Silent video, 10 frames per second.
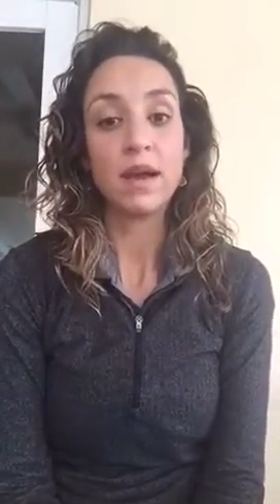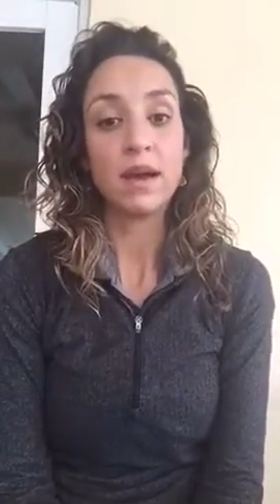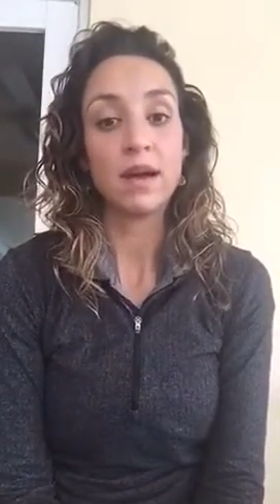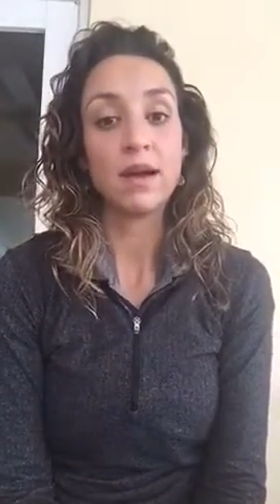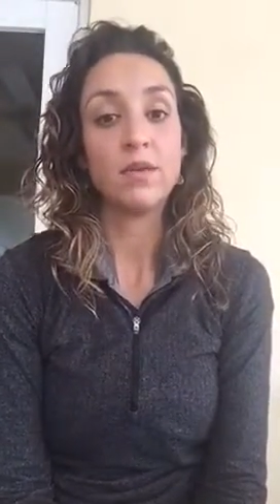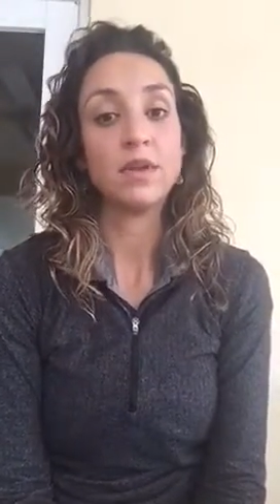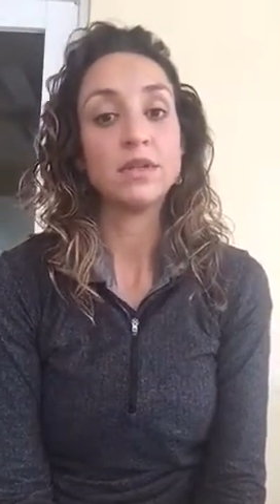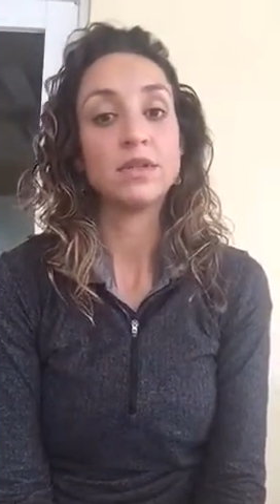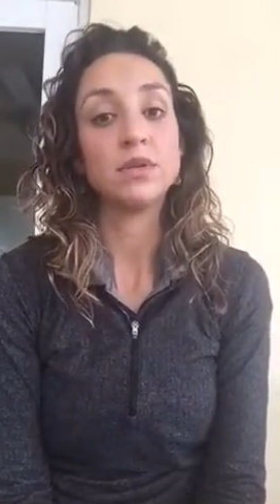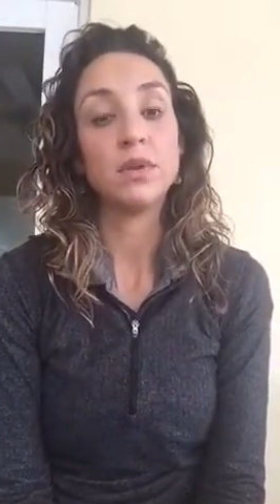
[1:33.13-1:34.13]
I went
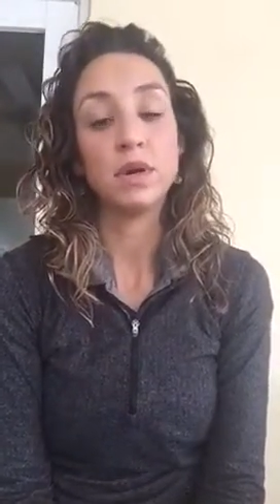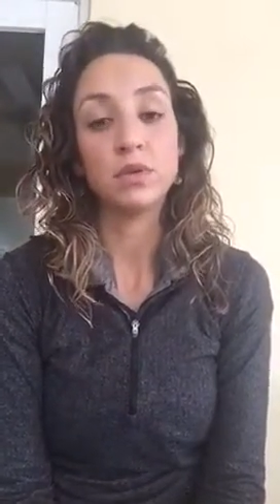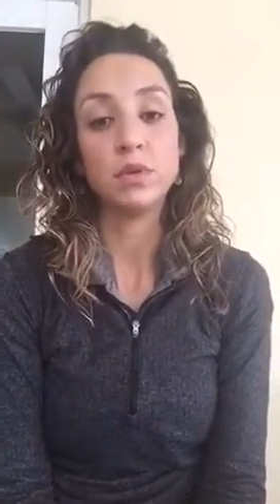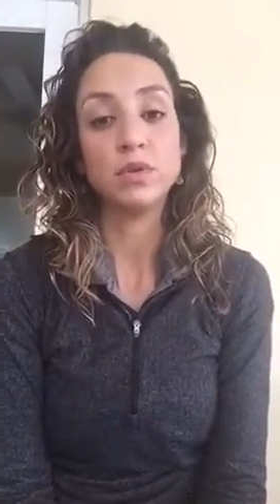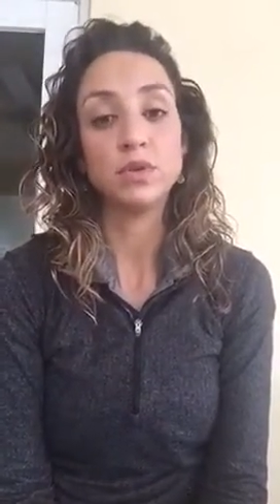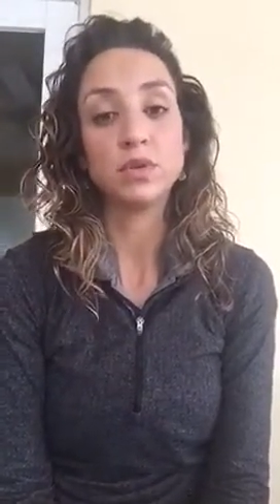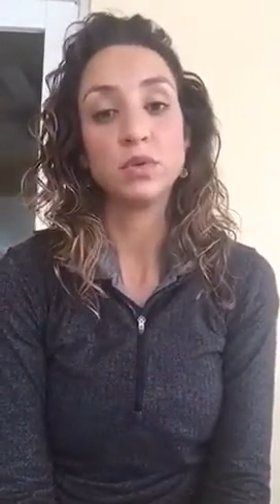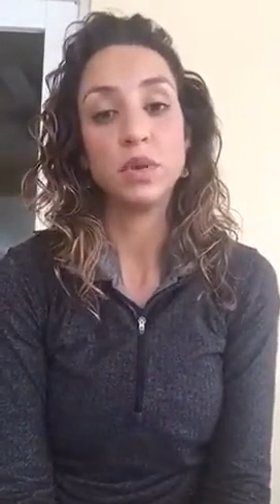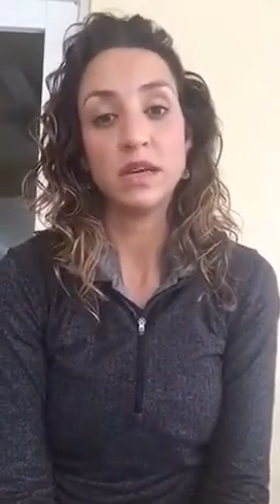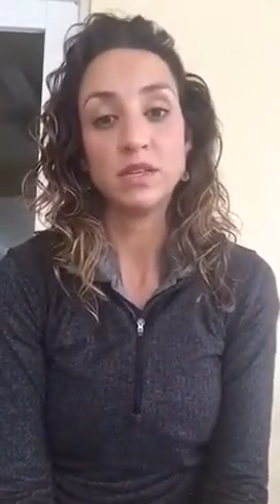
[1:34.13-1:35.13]
to health coaching
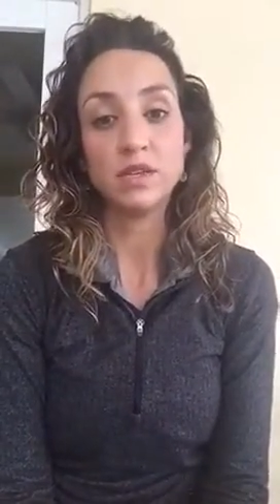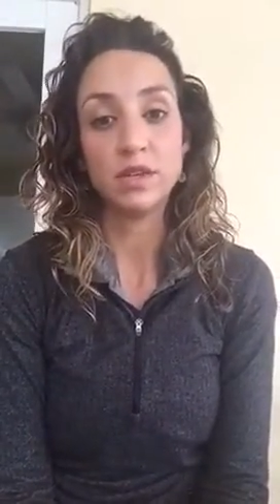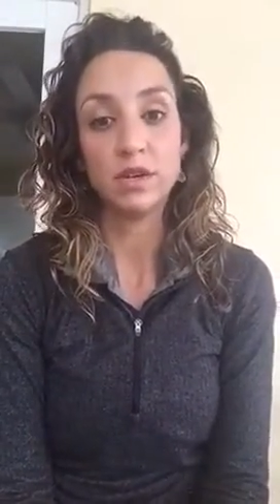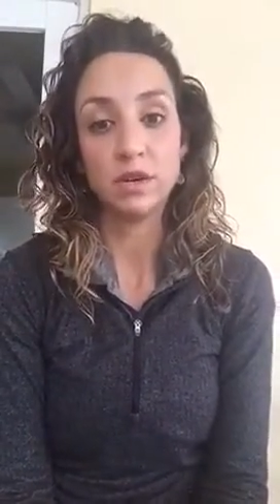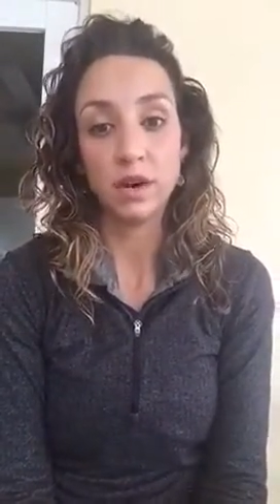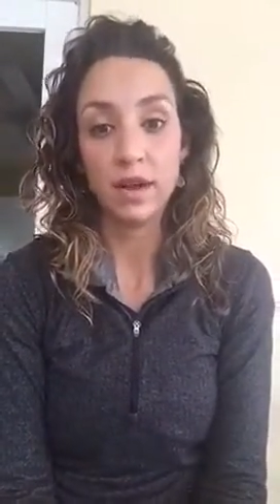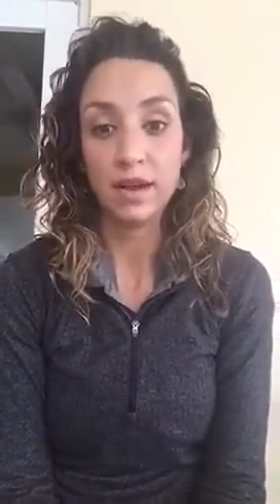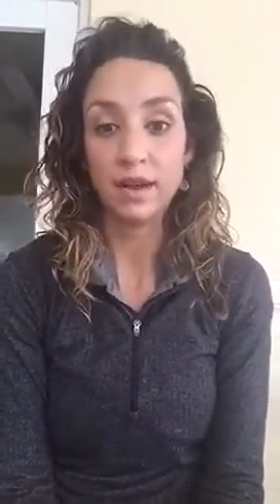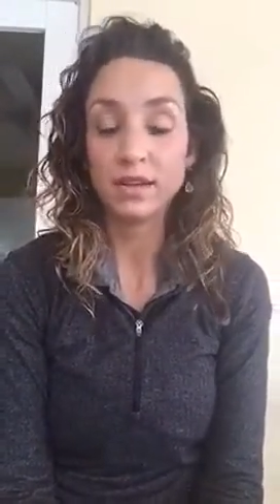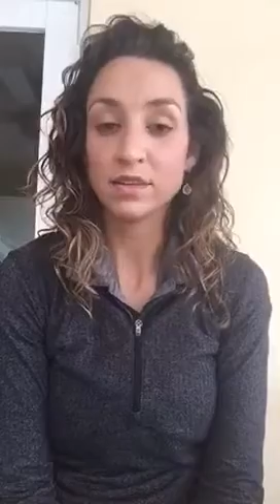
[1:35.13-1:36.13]
school last year,
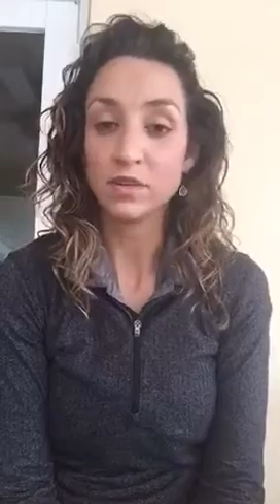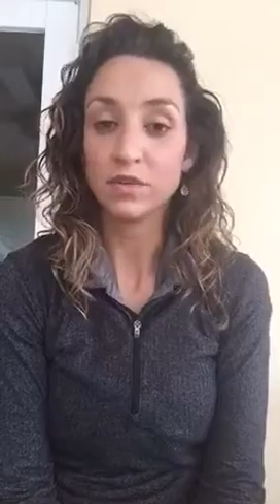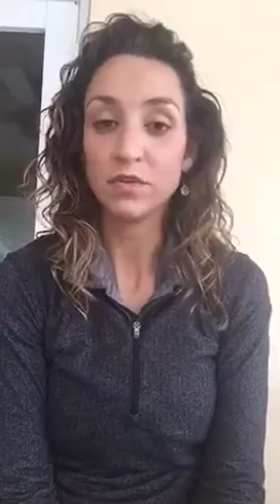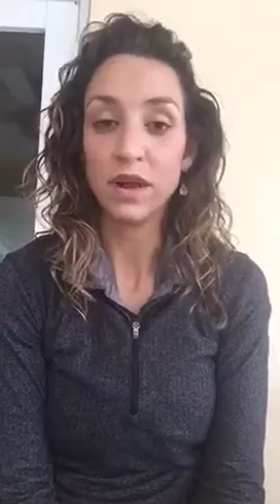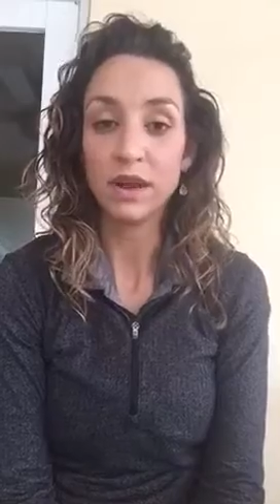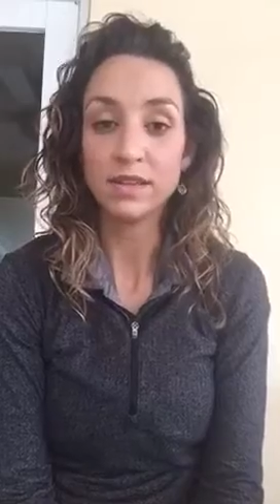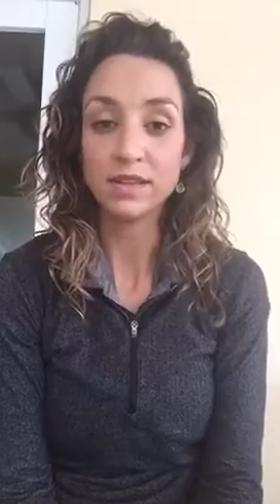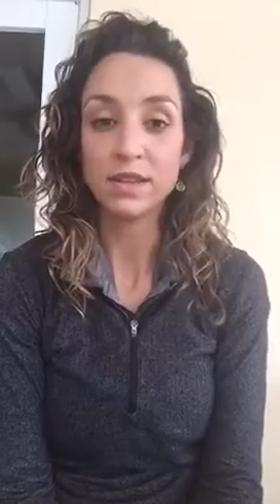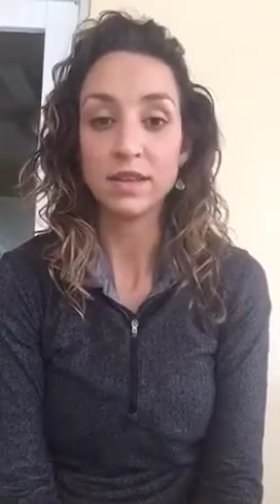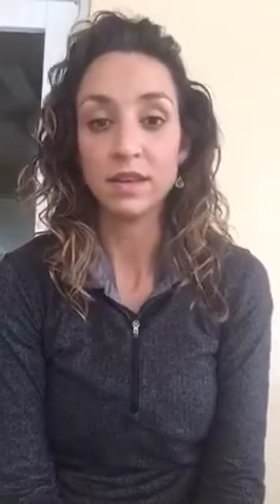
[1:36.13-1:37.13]
and I got certified
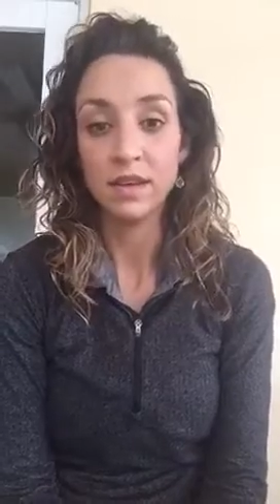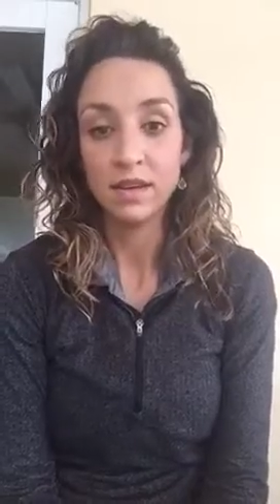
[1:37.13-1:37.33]
as a